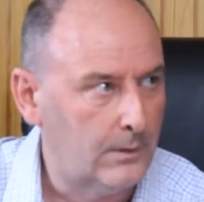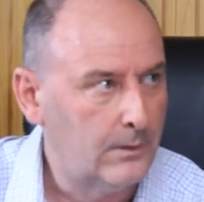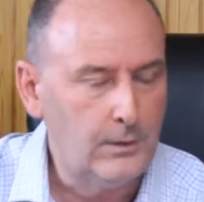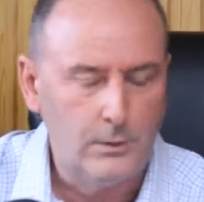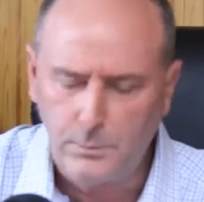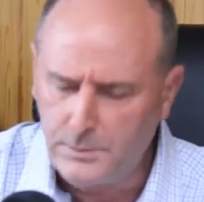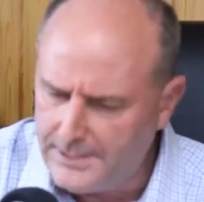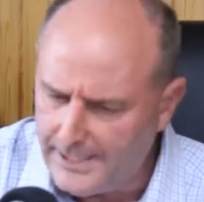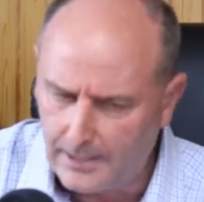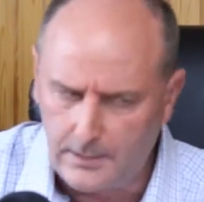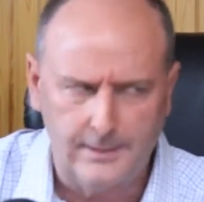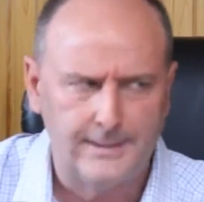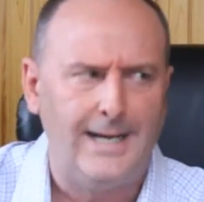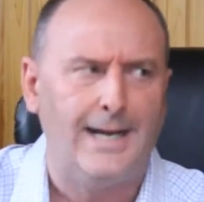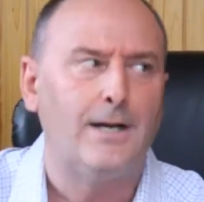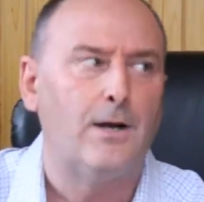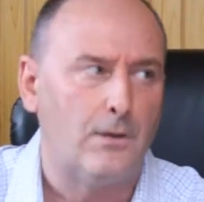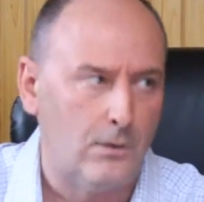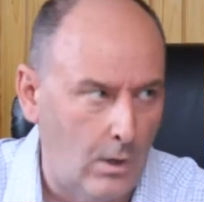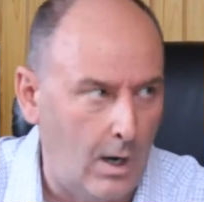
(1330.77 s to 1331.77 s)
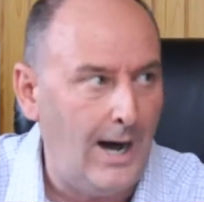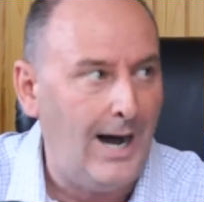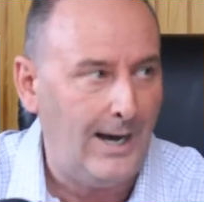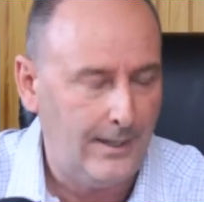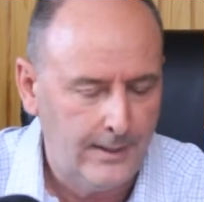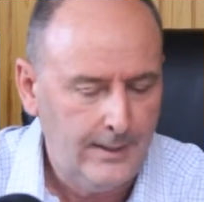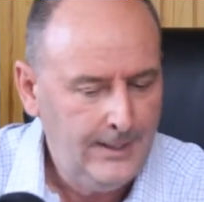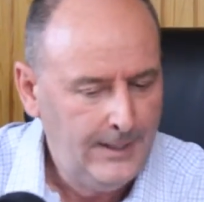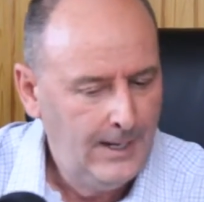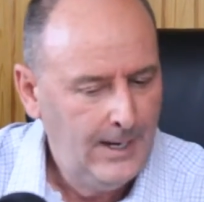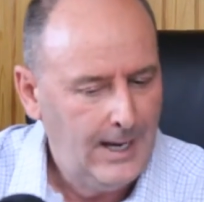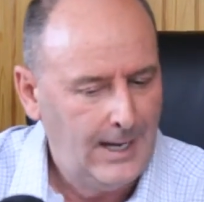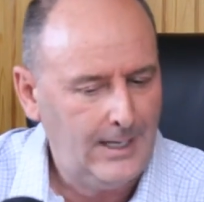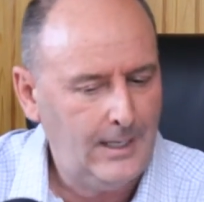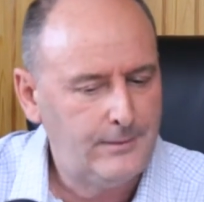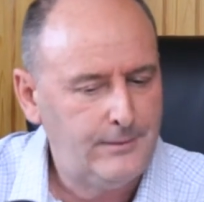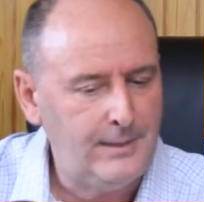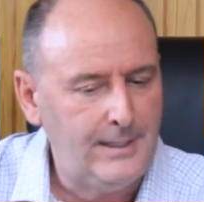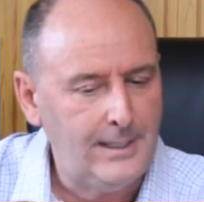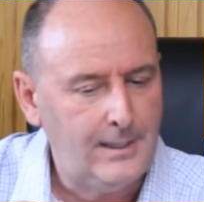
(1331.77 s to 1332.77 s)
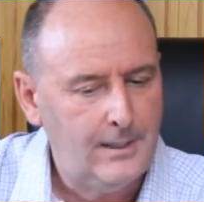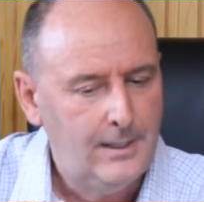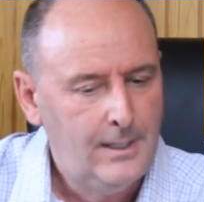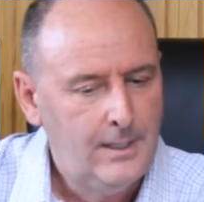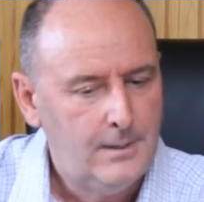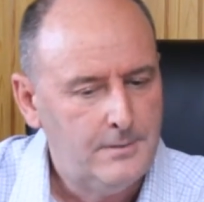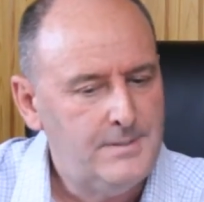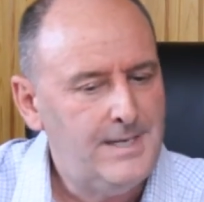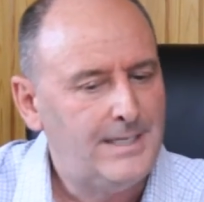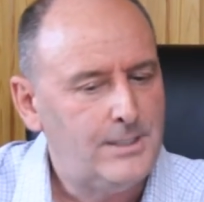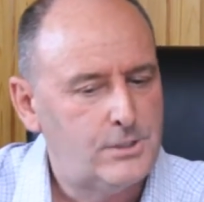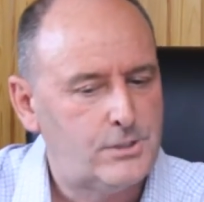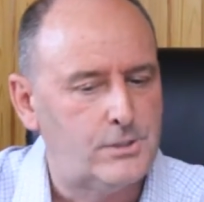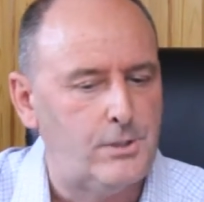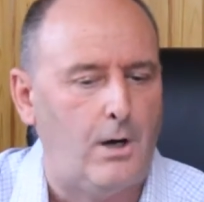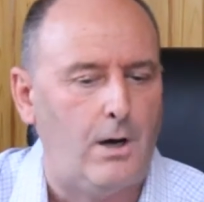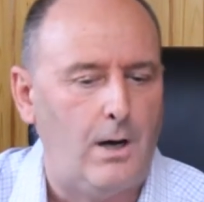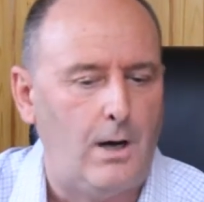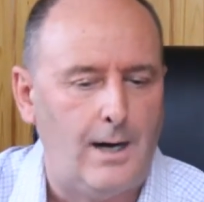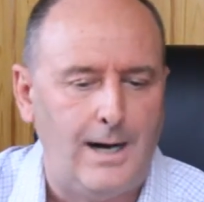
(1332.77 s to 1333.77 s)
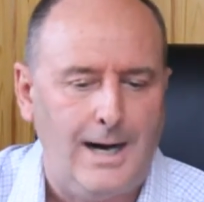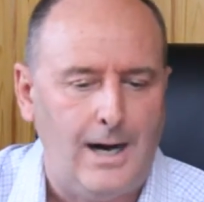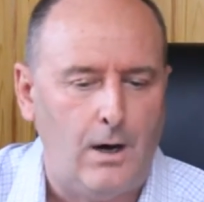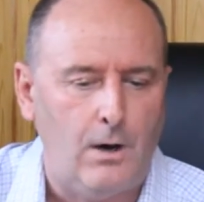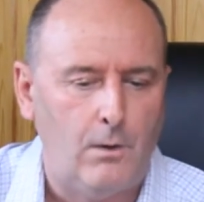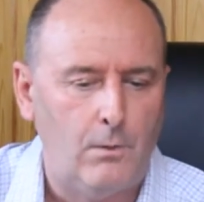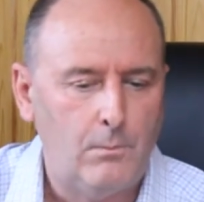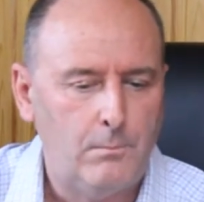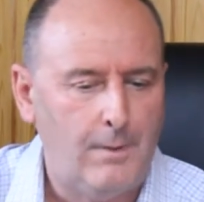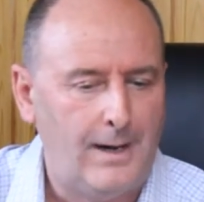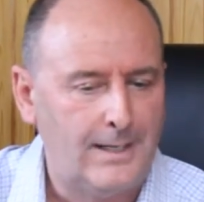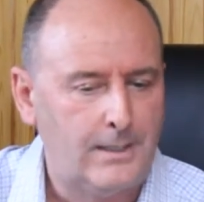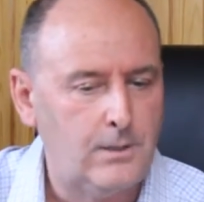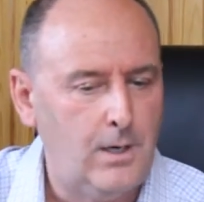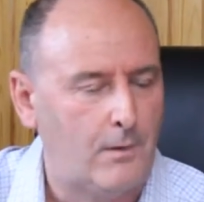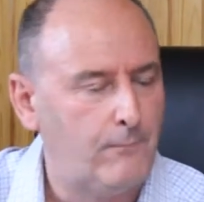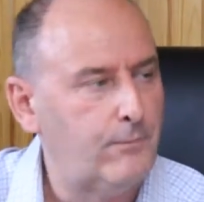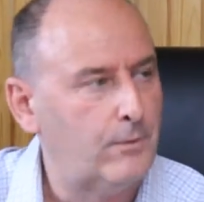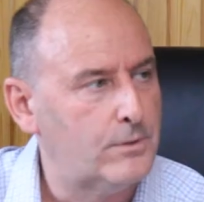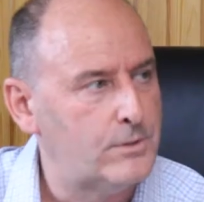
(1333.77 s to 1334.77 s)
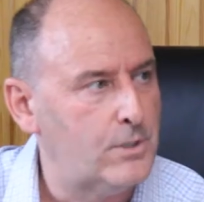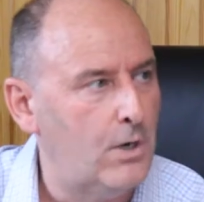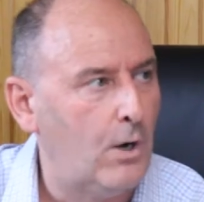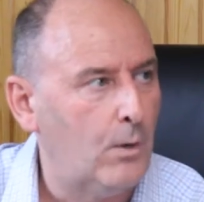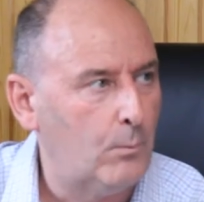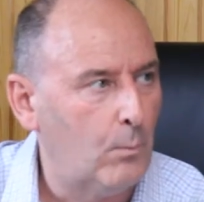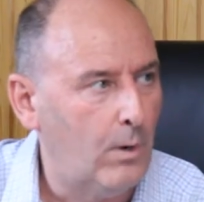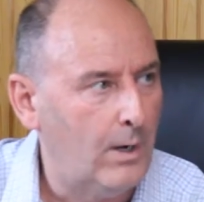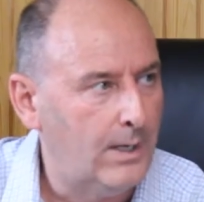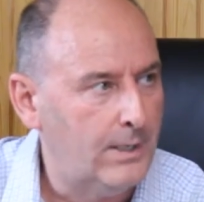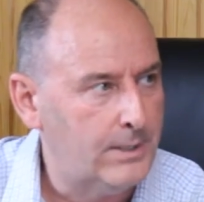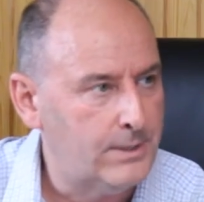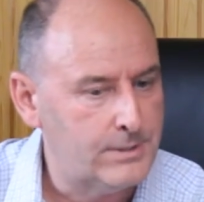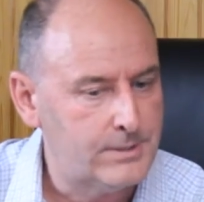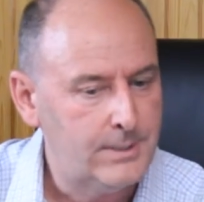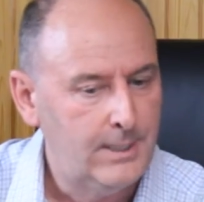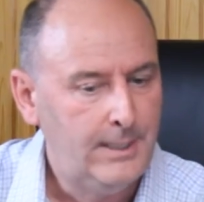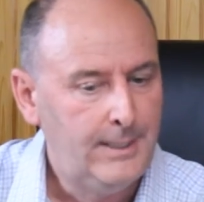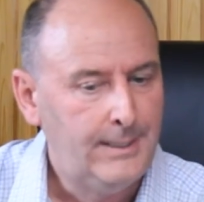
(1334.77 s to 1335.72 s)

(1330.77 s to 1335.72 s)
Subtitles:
You delegate a lot. And I think they saw how my comfort zone was